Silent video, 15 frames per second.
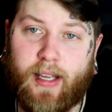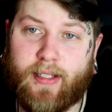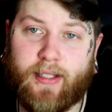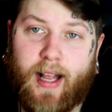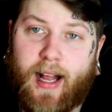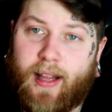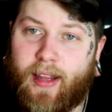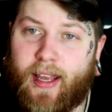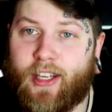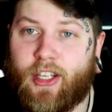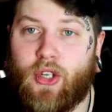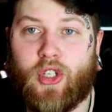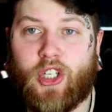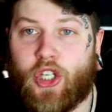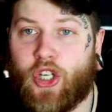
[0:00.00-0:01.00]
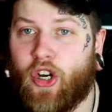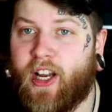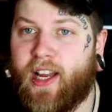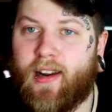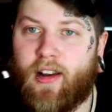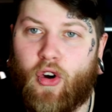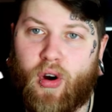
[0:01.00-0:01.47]
It's not like you
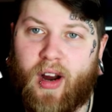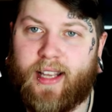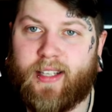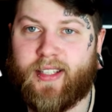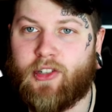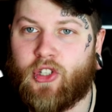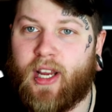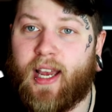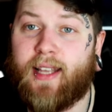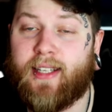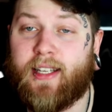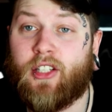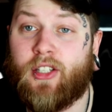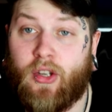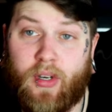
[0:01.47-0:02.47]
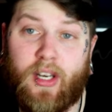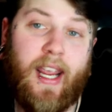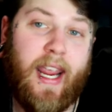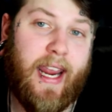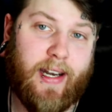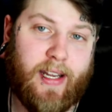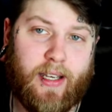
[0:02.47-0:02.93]
should or I suggest, it's you
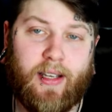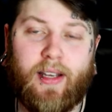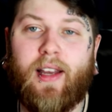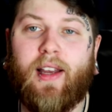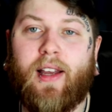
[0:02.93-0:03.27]
need.